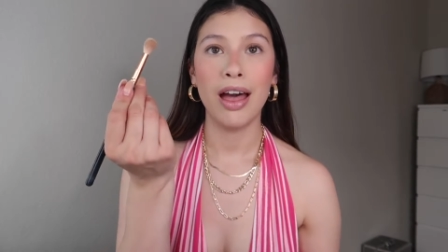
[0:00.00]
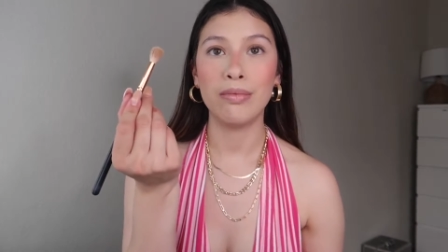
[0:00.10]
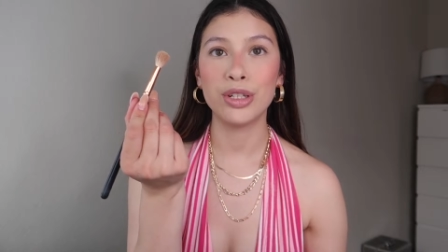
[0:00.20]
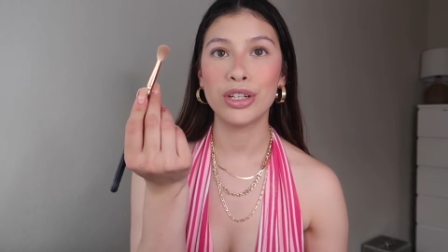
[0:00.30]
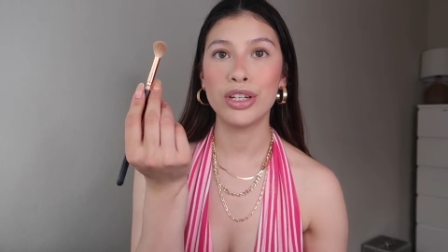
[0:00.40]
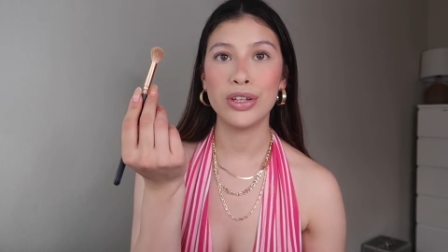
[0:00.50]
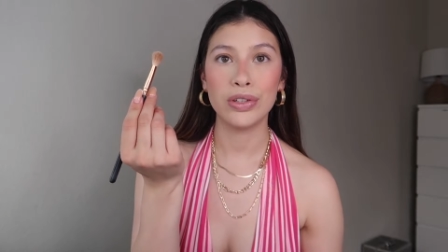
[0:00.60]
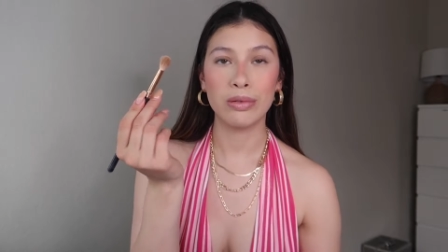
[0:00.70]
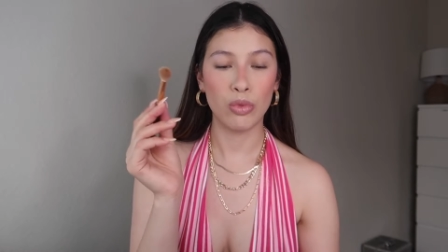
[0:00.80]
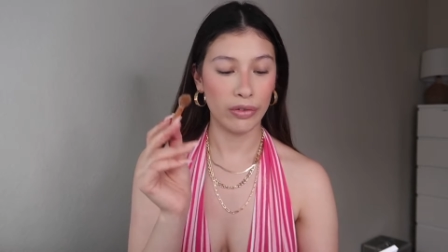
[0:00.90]
I'm just gonna
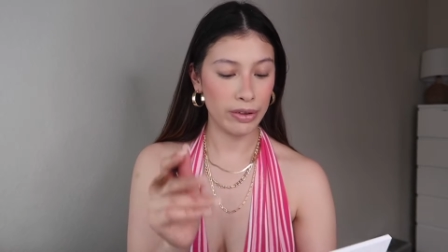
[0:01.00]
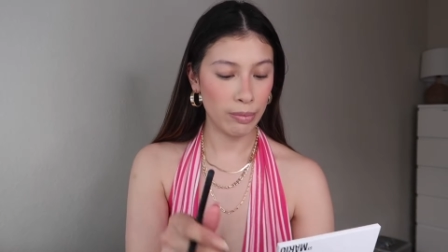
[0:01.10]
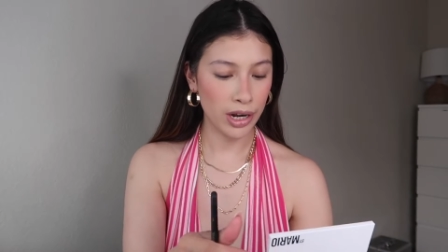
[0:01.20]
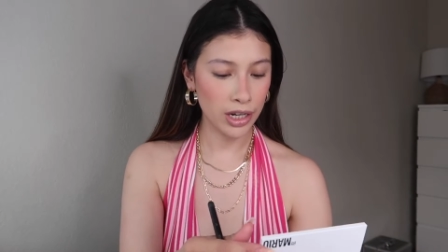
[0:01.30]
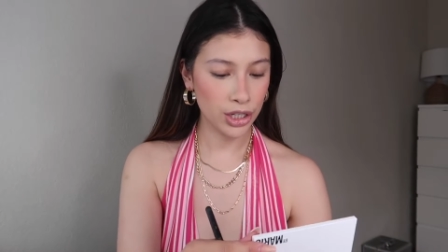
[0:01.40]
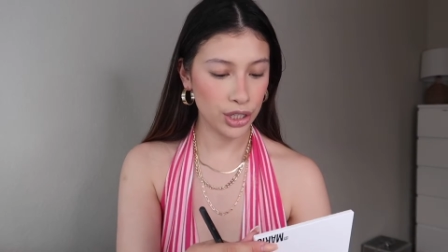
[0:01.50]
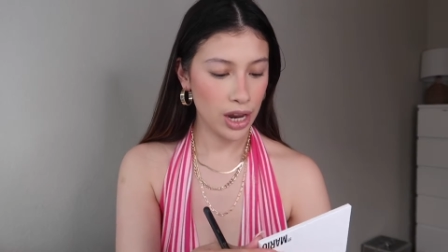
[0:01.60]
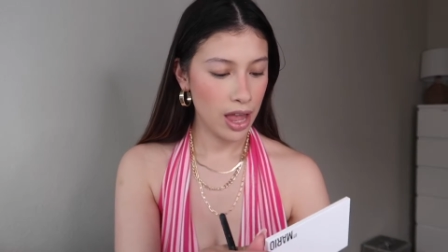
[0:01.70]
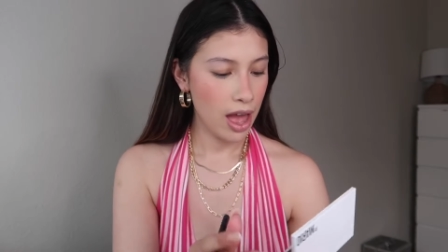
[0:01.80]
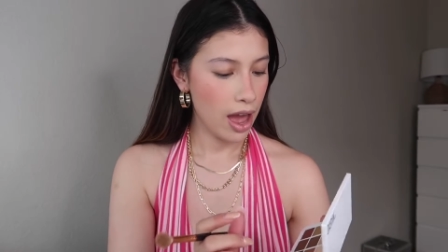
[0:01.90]
use a Morphe brush.
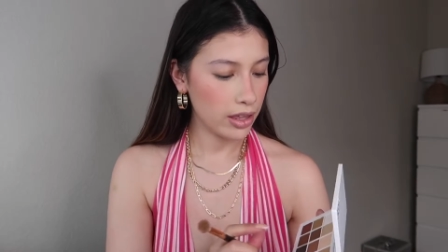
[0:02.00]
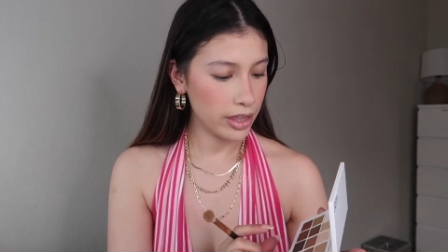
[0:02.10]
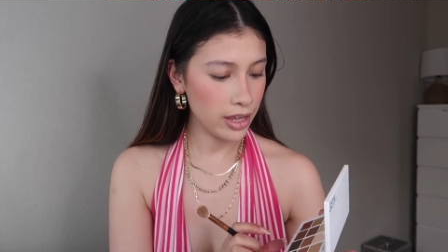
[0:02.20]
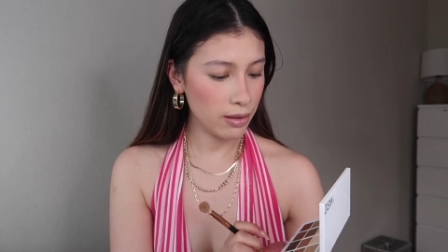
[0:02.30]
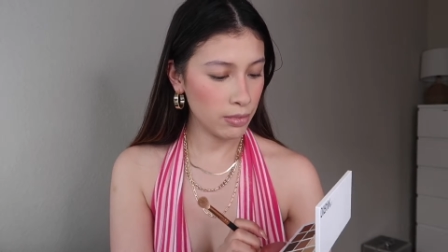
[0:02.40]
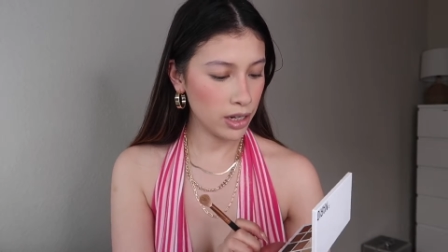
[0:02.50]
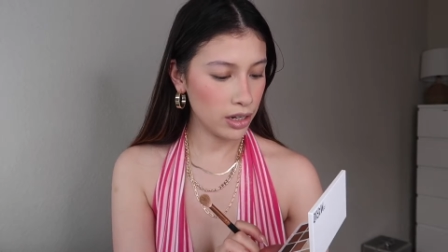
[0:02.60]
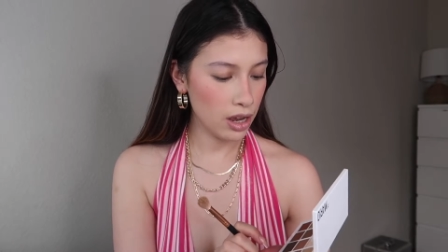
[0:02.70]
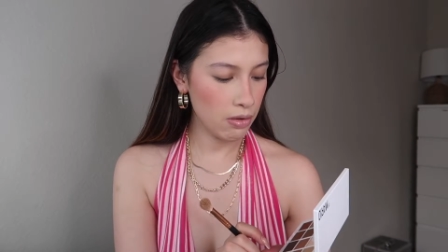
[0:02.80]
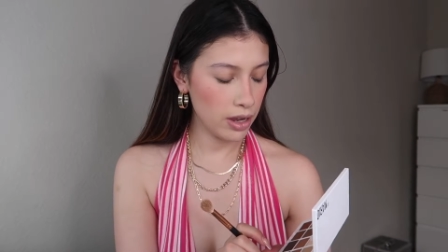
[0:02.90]
I think I'm
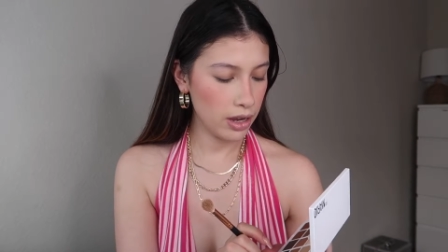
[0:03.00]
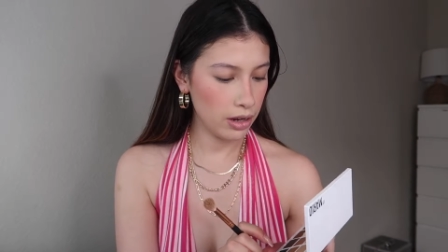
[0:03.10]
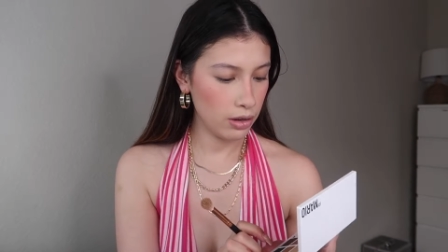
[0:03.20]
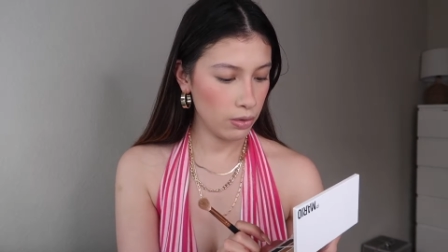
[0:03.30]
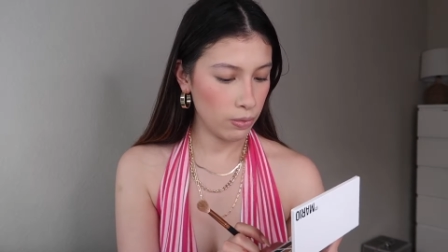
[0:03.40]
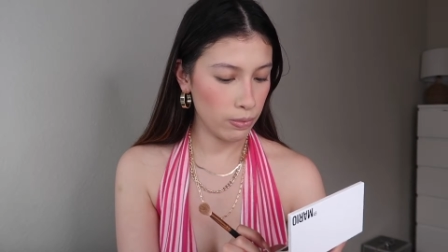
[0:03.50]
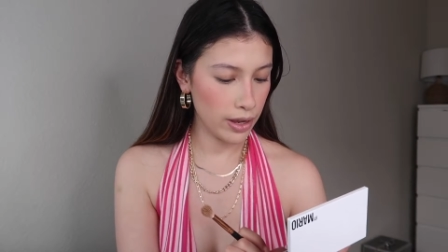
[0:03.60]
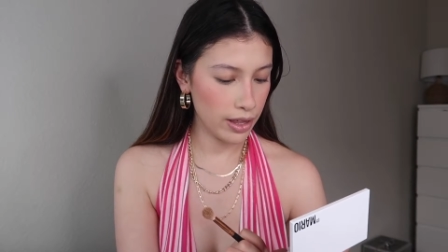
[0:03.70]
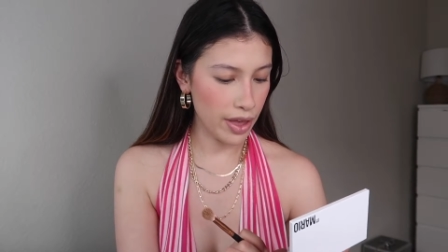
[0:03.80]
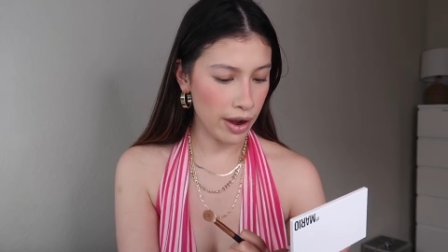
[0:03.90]
gonna go in
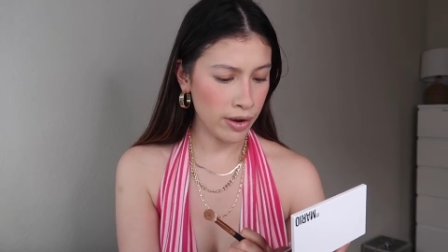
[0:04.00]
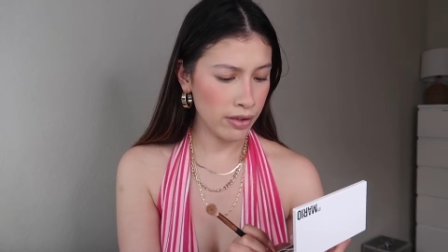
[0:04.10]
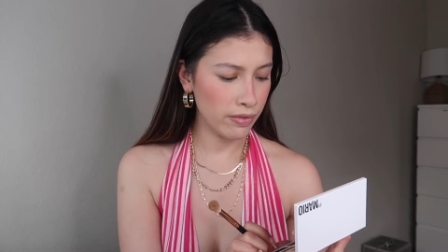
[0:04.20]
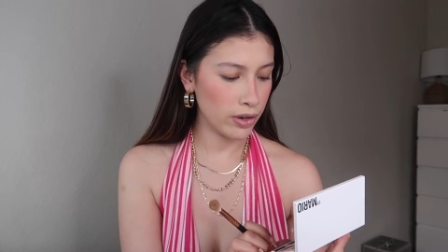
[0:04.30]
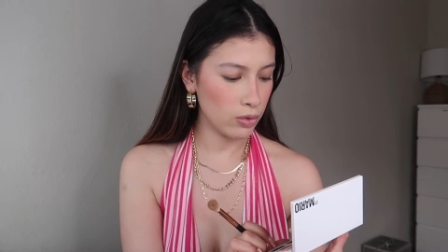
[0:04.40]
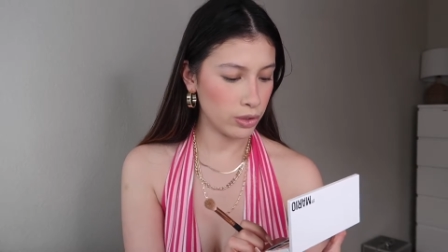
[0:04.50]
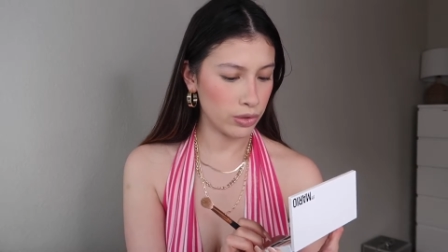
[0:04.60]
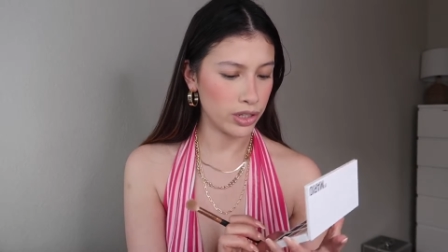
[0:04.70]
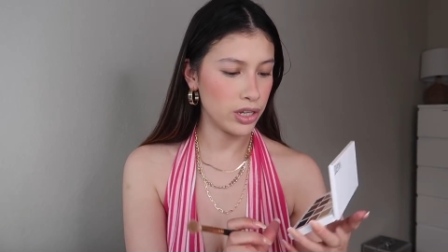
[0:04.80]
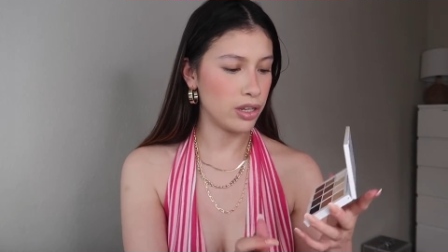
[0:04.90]
with, I don't even know
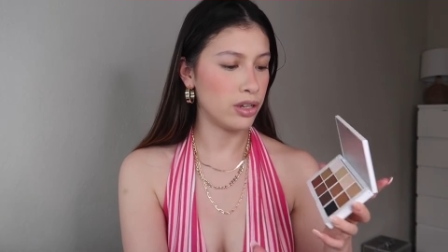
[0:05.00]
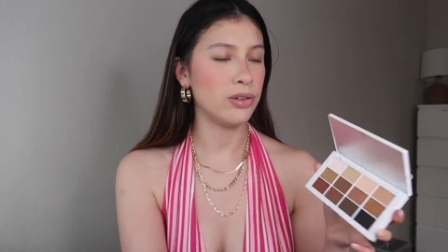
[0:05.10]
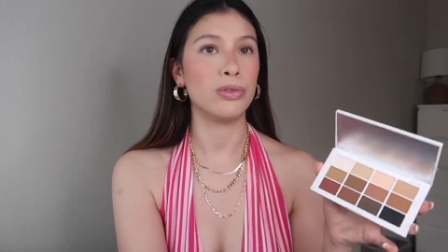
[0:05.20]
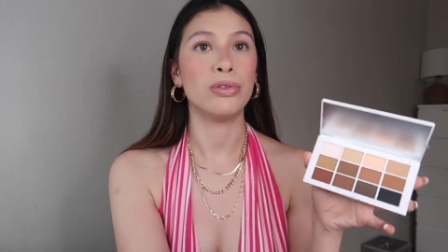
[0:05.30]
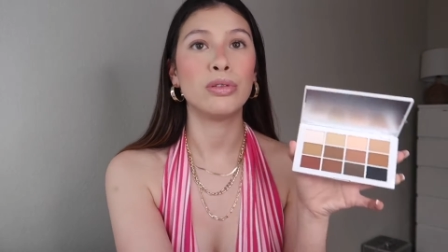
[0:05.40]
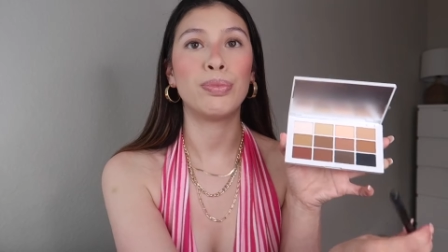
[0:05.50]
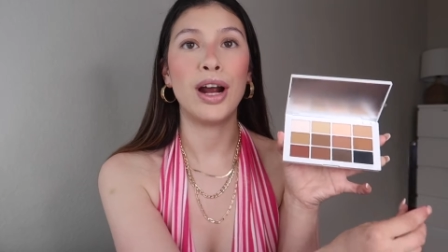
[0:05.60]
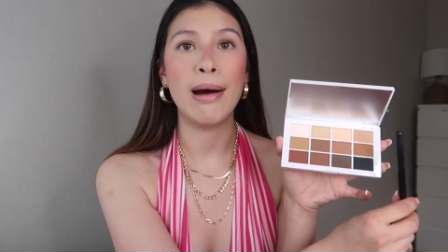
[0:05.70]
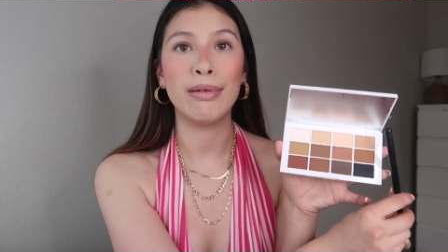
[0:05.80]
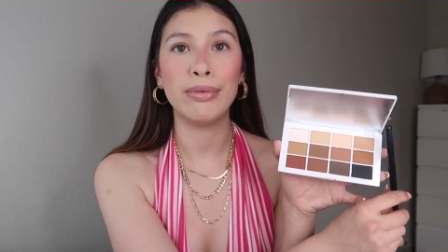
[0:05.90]
which one to use,
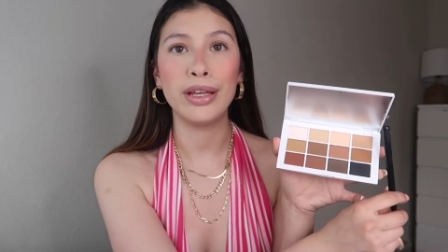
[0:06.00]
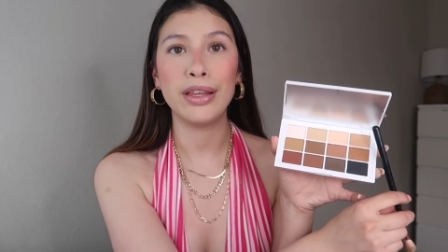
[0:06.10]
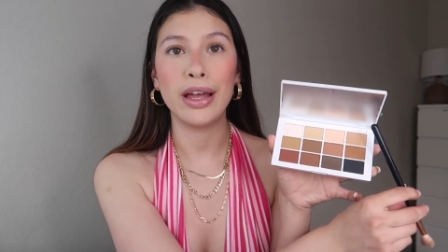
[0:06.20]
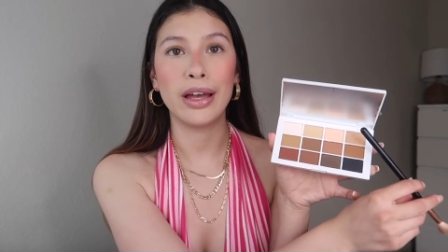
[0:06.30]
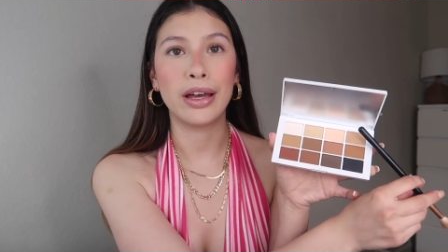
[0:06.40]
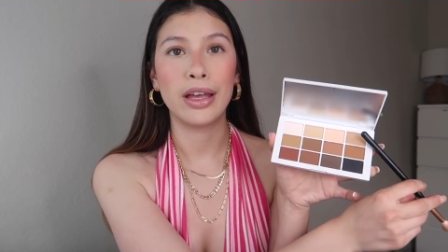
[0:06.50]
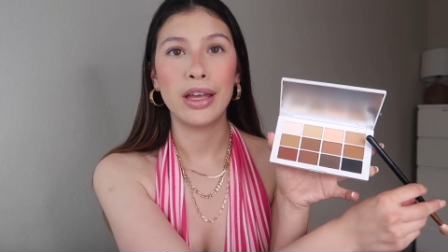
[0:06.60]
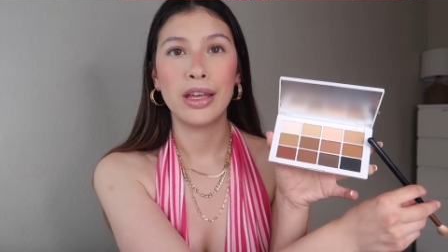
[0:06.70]
probably like